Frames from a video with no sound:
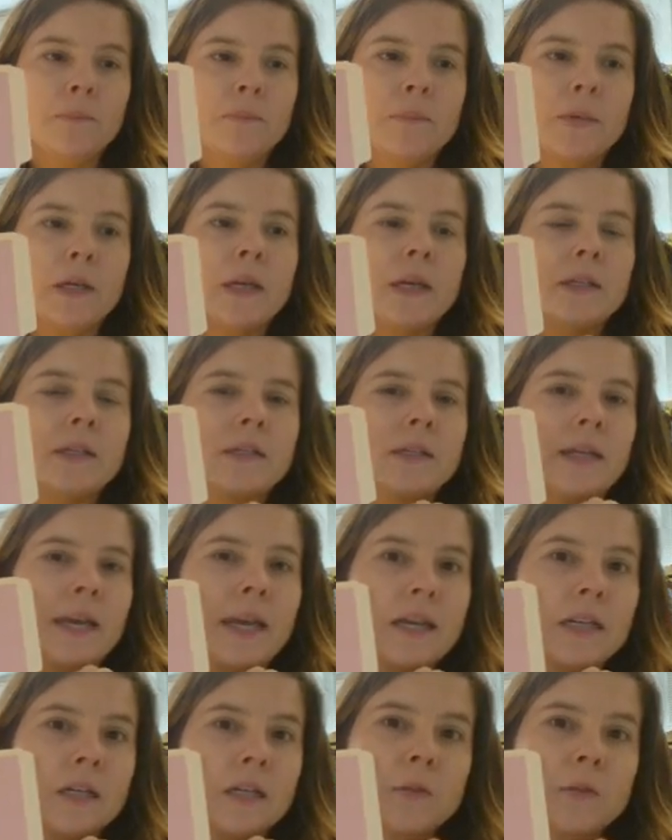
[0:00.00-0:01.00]
because
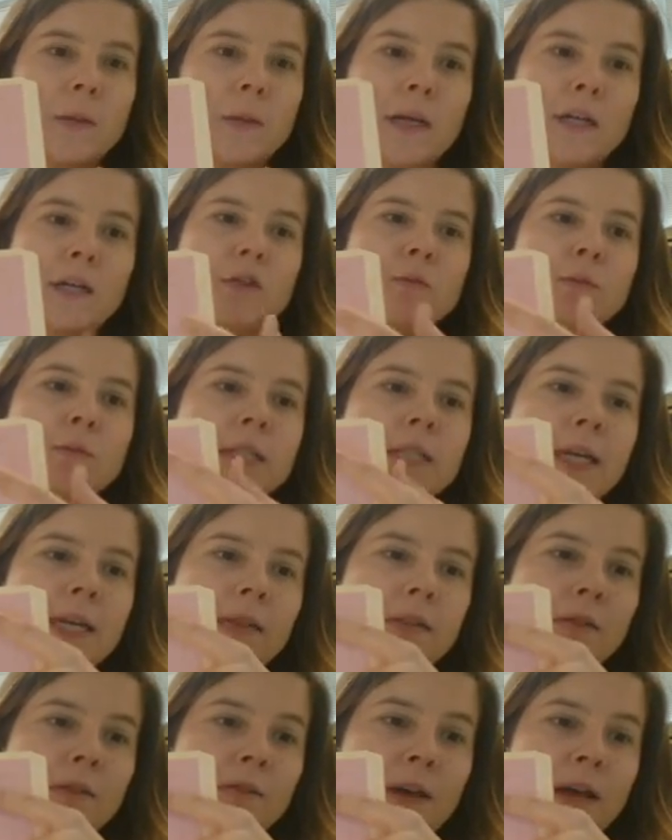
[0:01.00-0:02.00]
again, in Spanish, we
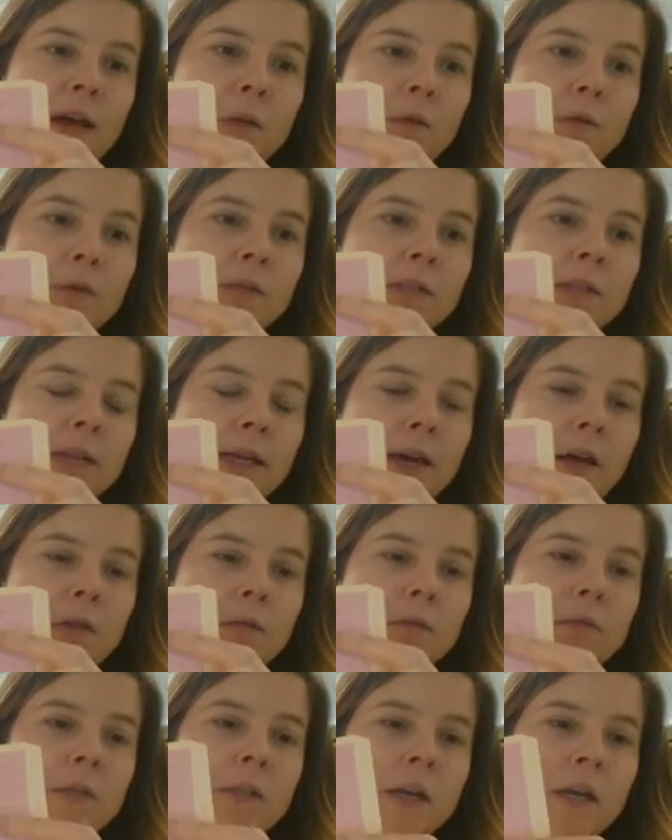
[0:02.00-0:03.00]
take the vowel
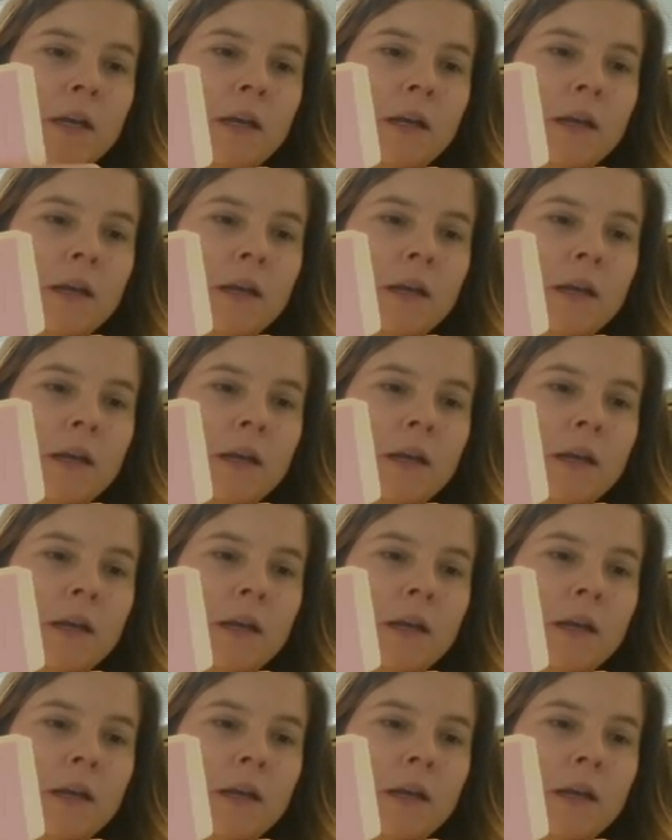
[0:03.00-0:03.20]
sound